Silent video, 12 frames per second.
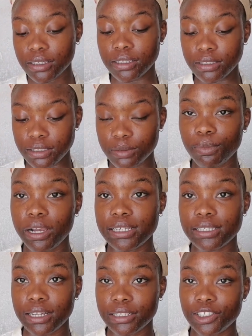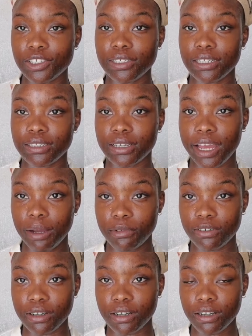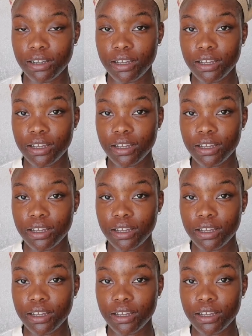is placed underneath the camera.